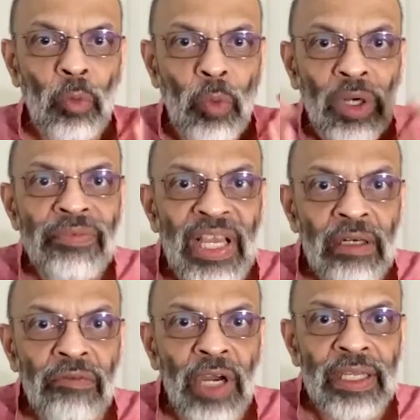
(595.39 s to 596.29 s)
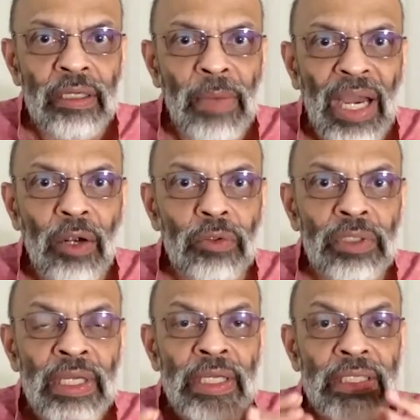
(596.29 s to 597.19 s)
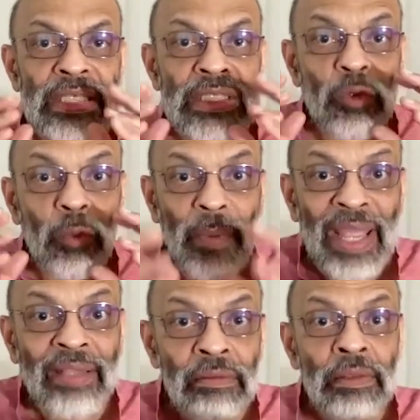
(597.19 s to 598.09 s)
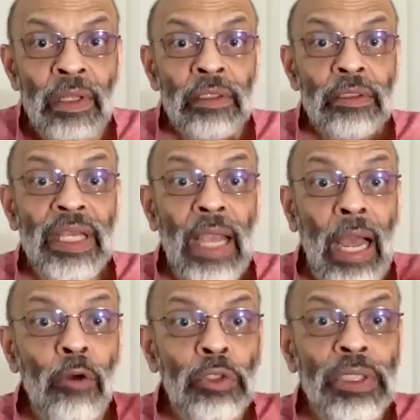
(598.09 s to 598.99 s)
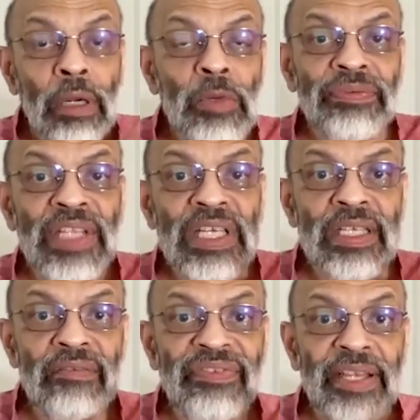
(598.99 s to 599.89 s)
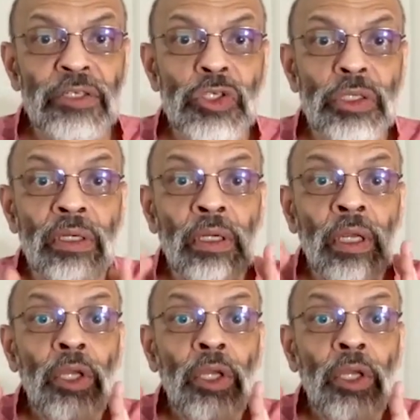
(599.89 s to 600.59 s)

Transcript: What we are worrying about is when the outcome of this infection